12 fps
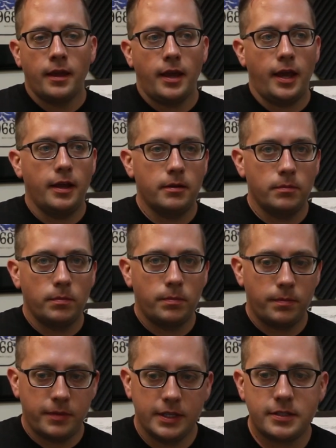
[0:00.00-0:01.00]
And
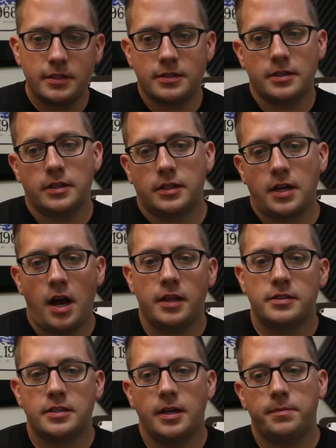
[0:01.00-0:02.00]
this is a
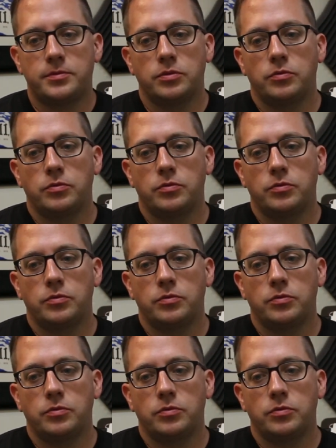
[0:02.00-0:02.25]
concept